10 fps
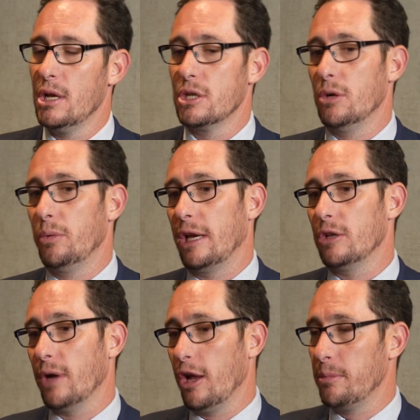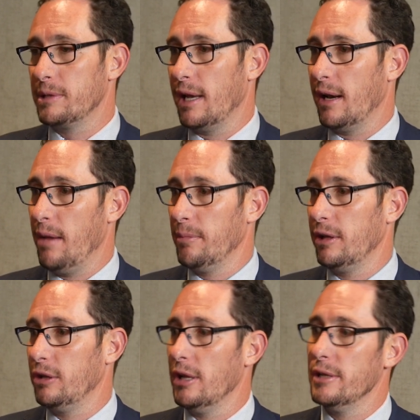So we go to one hundred percent at eight
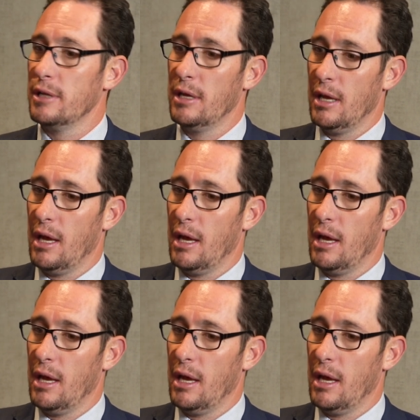million dollars.